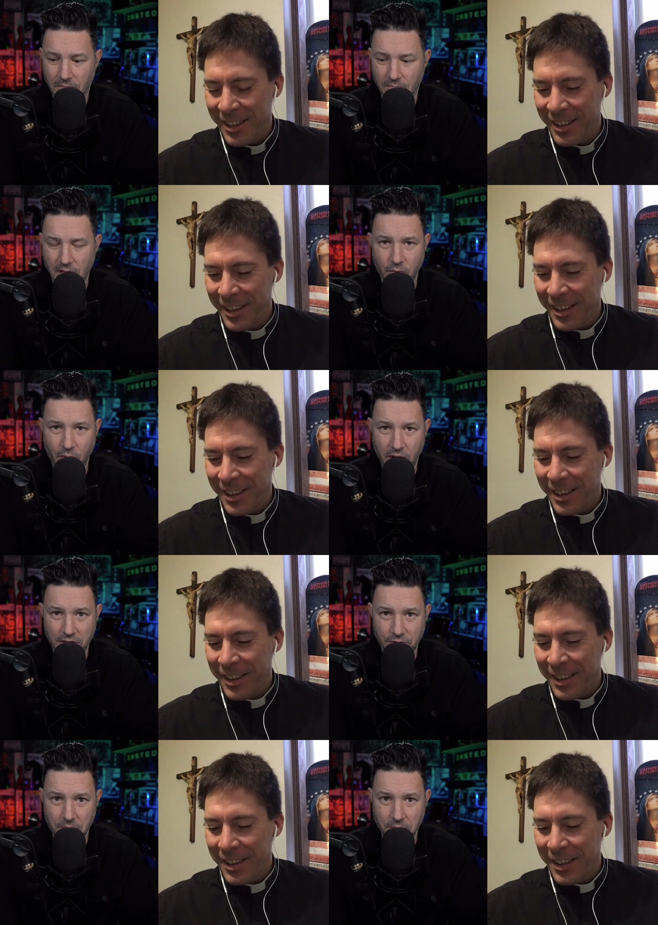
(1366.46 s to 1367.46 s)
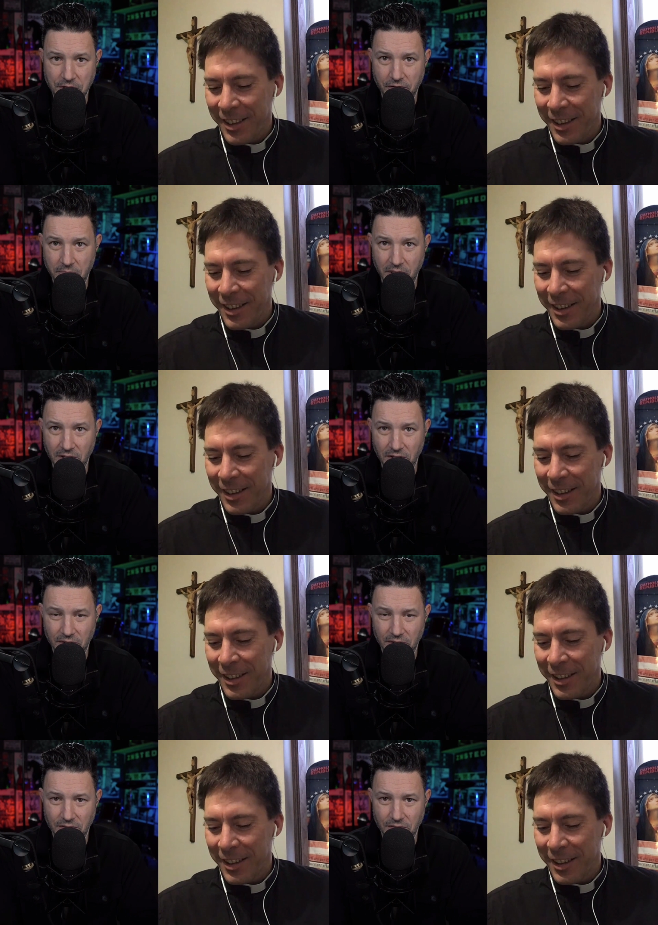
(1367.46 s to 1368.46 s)
Speaker 1: maybe we ought to do something different. But
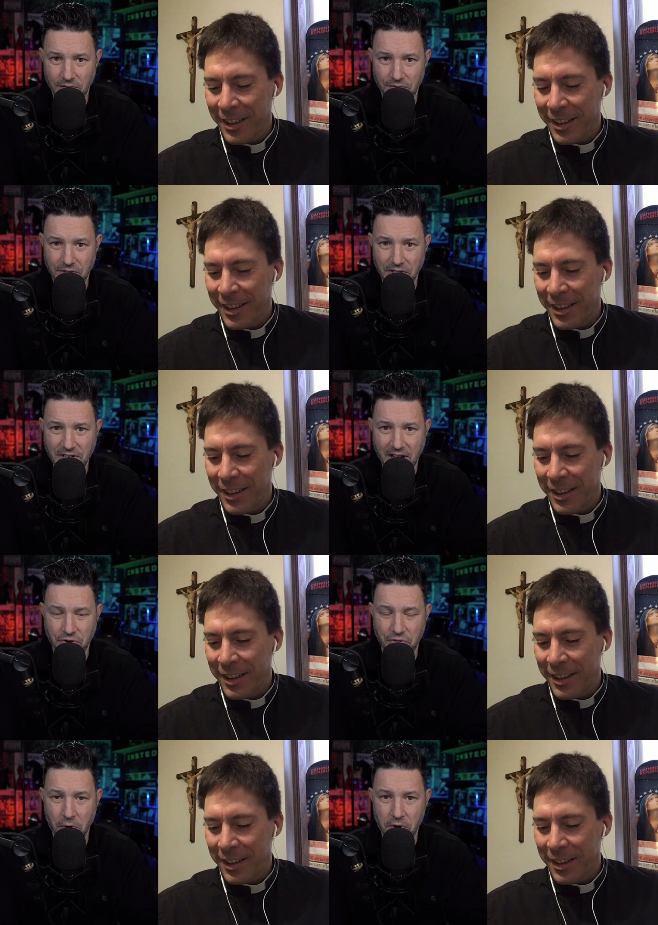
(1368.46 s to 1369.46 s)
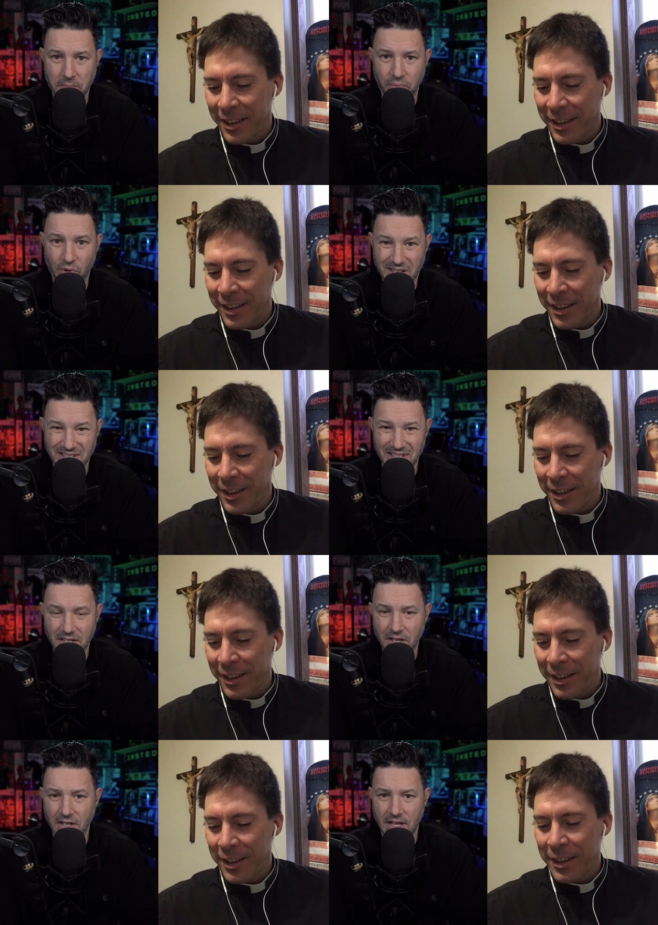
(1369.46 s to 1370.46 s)
these guys are thrown in prison
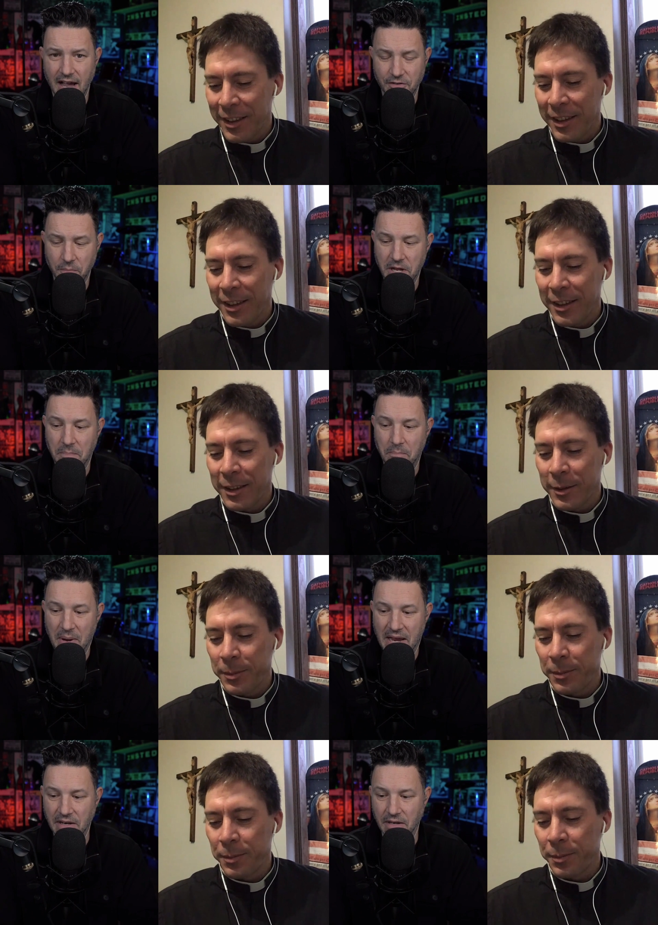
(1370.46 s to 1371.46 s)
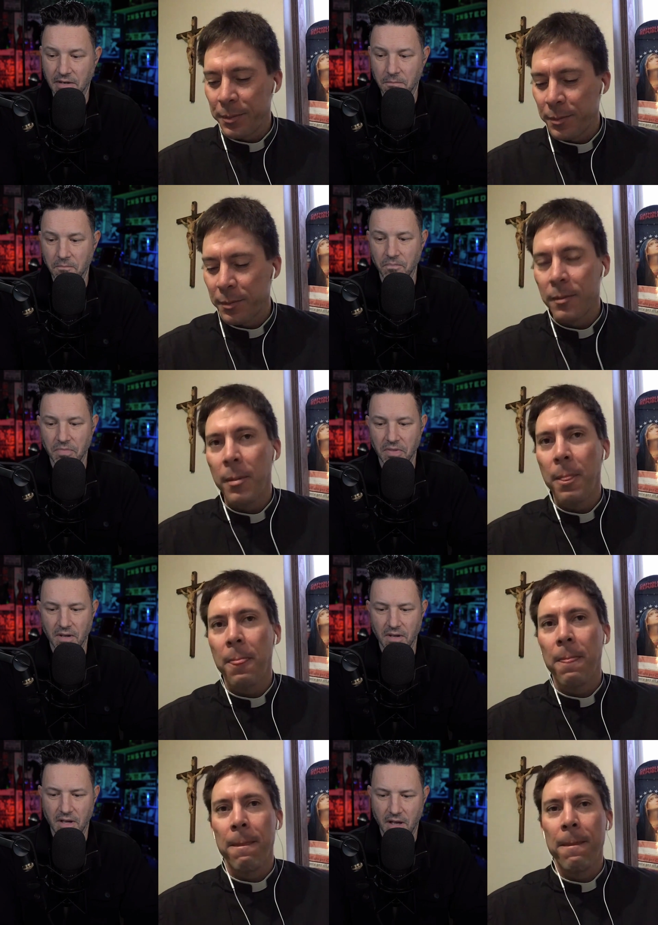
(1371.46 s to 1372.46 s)
after being beaten,
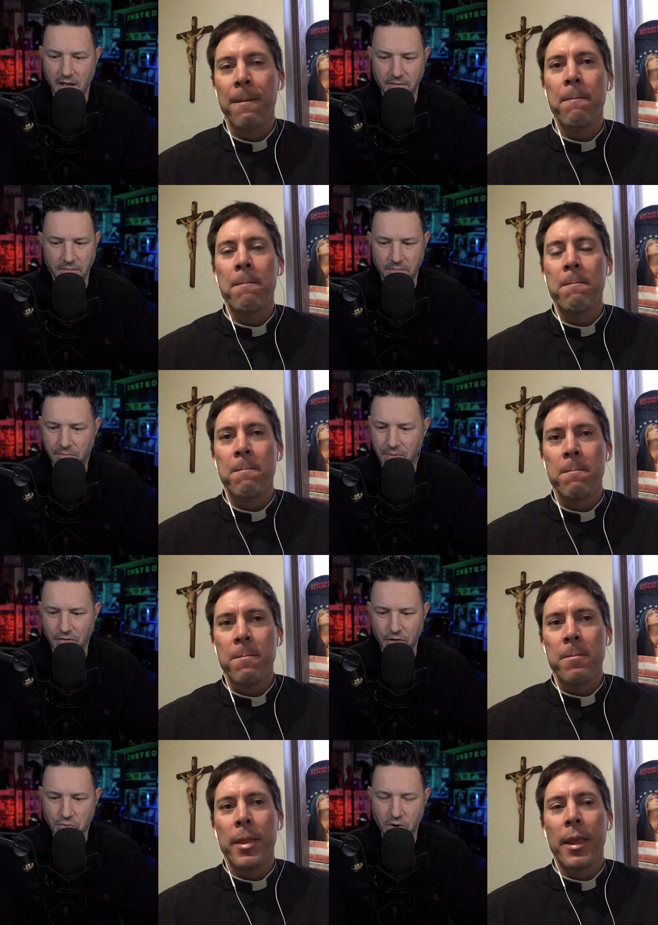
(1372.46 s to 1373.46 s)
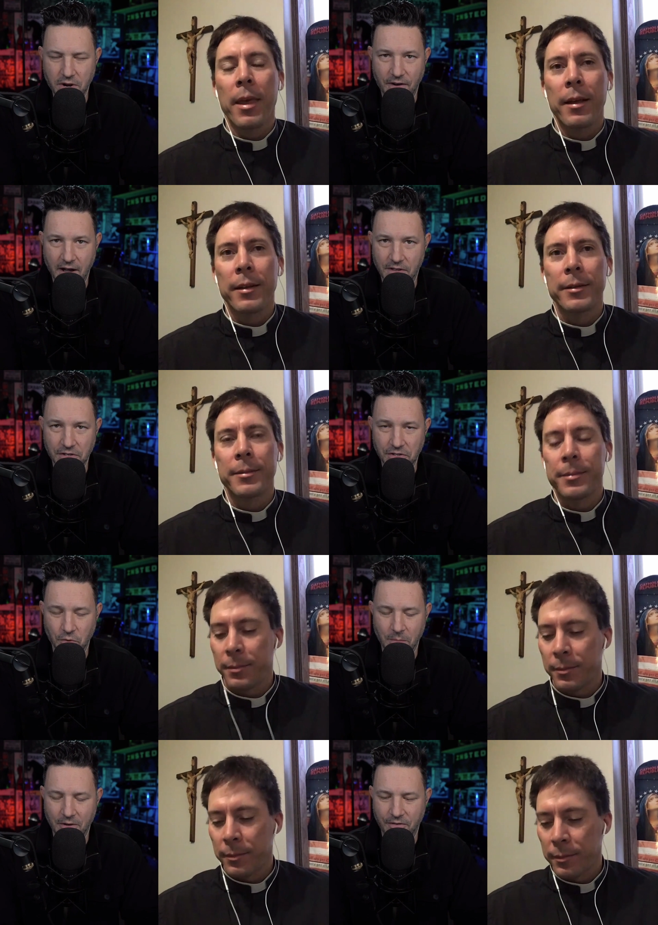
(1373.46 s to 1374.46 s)
but verse 25, that this is one
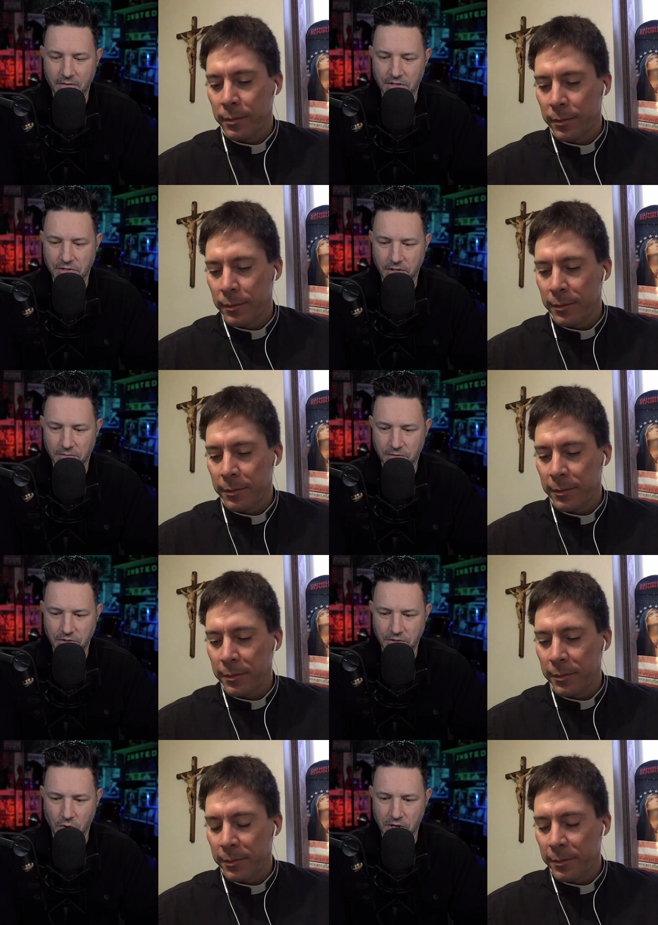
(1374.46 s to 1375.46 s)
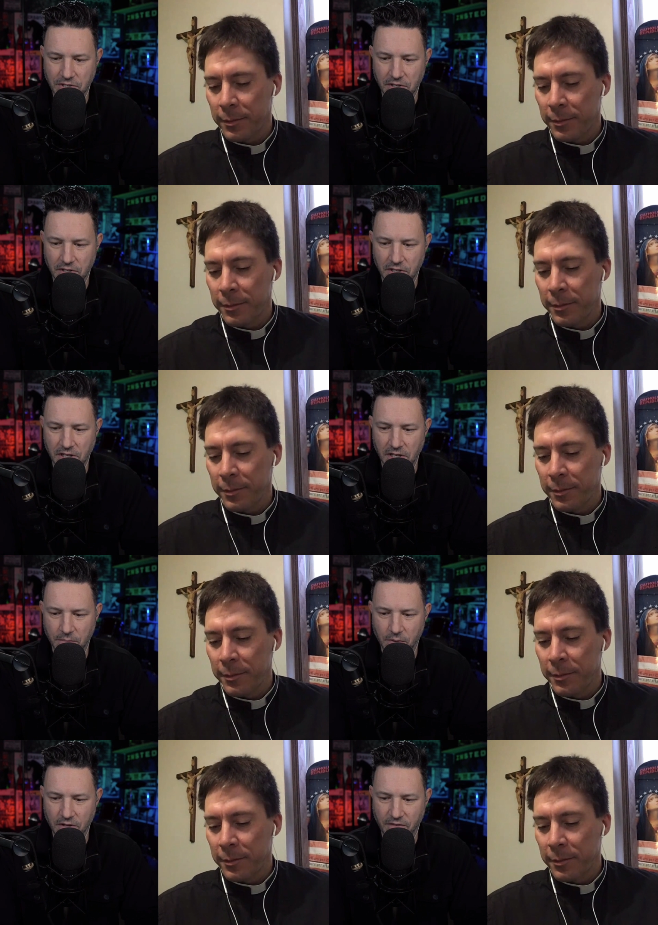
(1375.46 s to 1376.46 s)
of my favorite stories in the in the
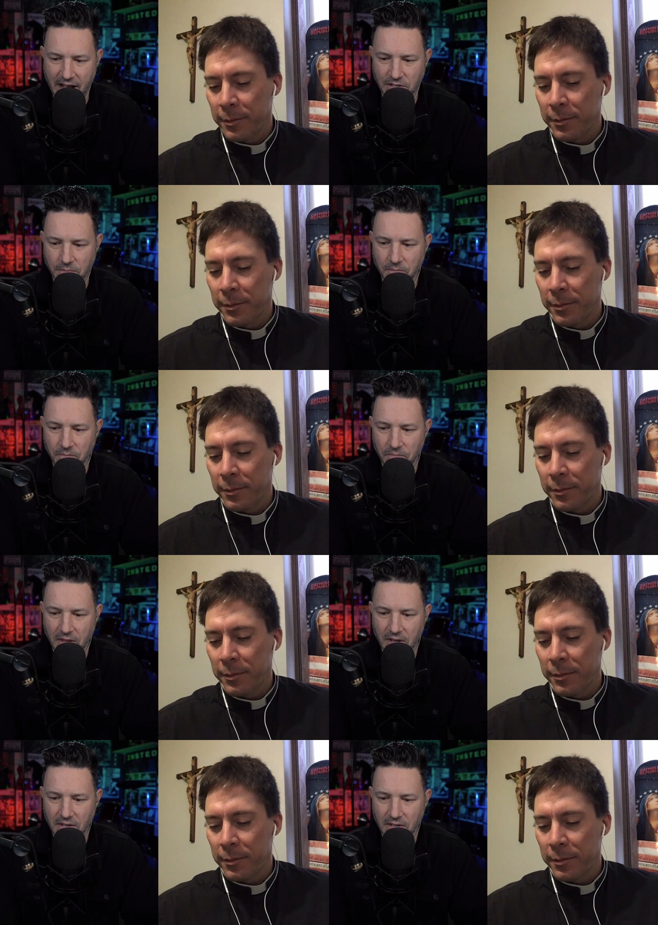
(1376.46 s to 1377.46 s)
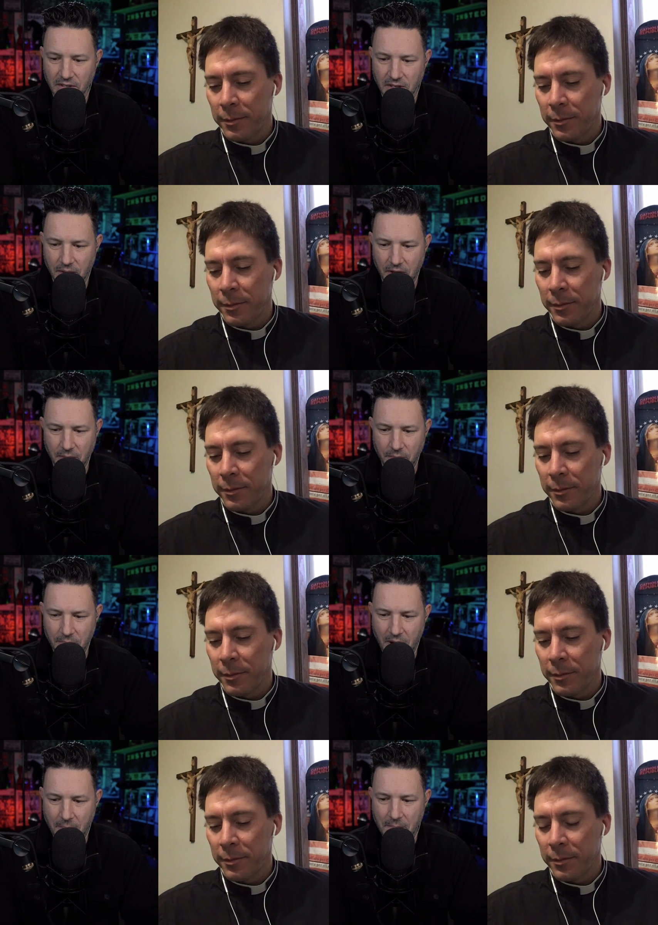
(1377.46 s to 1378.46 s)
book of Acts. But
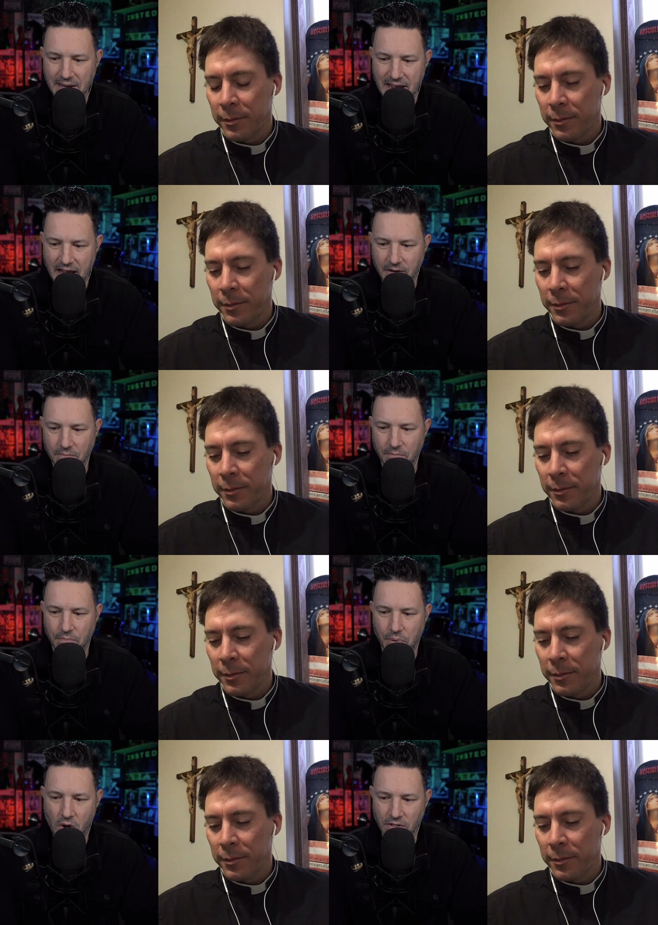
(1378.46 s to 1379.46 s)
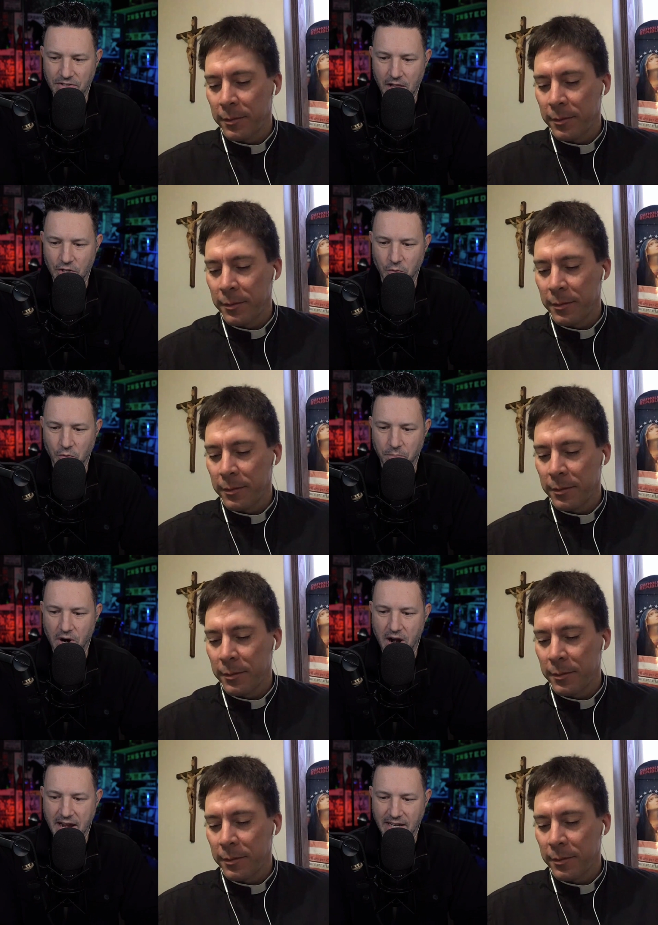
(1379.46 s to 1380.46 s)
about midnight, Paul and Silas were
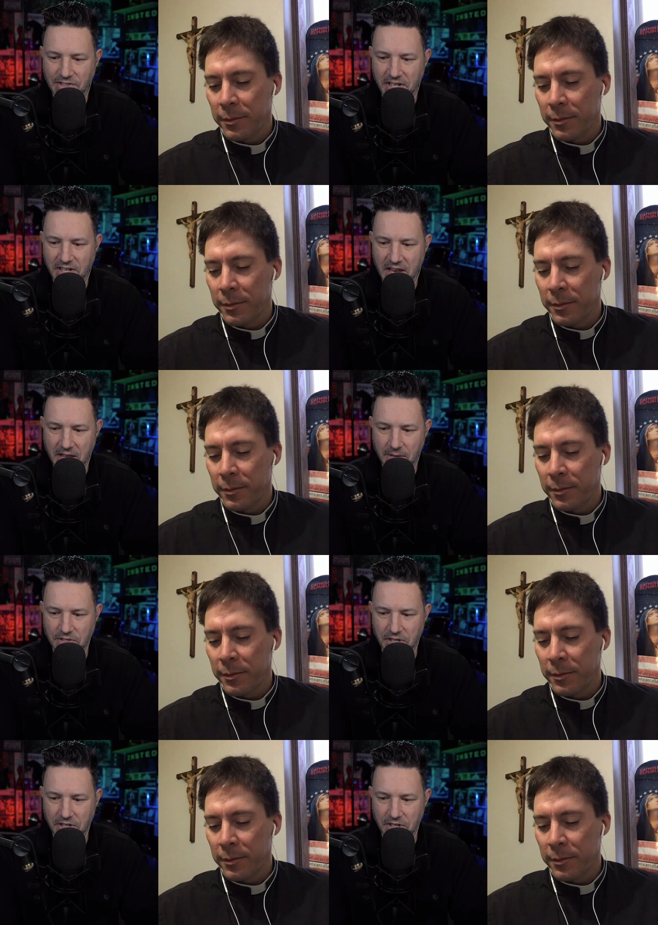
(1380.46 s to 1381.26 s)
praying and singing hymns to